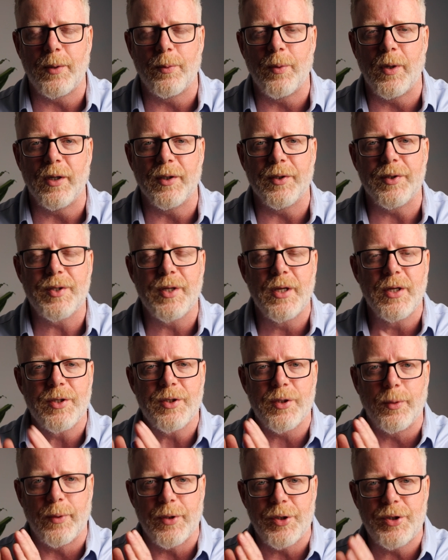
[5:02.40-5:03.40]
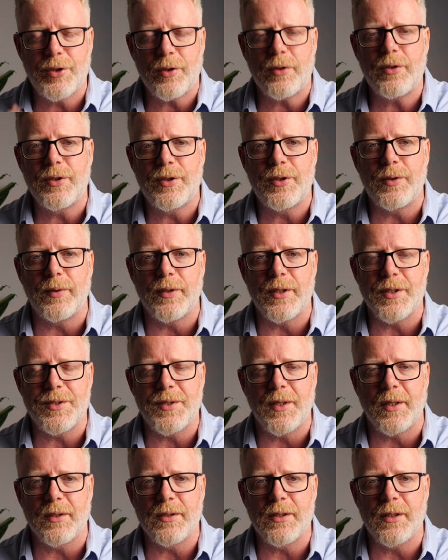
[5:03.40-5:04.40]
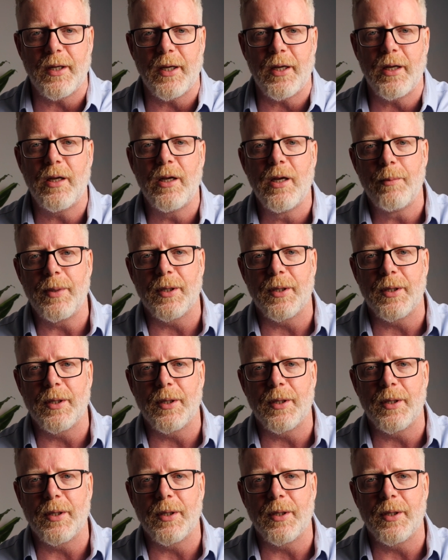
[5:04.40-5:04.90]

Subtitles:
wants. So we shouldn't do this thing today